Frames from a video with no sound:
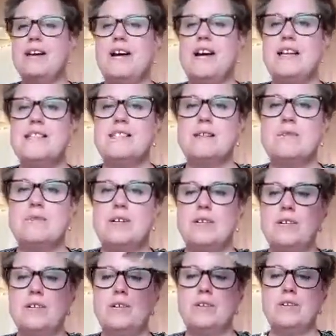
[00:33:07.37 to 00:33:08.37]
guys, I'm
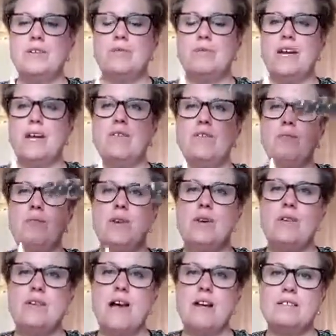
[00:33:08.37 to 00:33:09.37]
gonna, we'll never
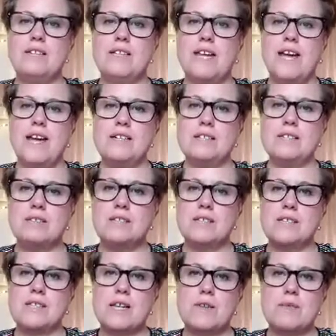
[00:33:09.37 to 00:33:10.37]
blow out the candle
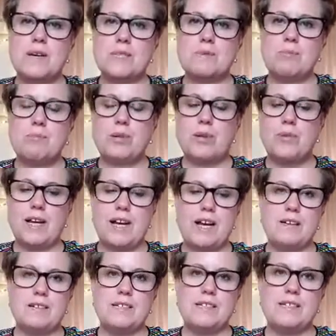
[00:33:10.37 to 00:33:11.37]
because otherwise we're blowing
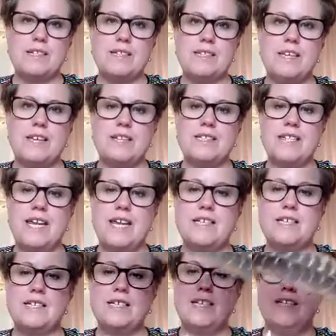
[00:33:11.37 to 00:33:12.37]
out the
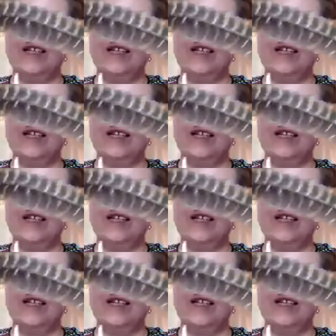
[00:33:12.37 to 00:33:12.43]
intent.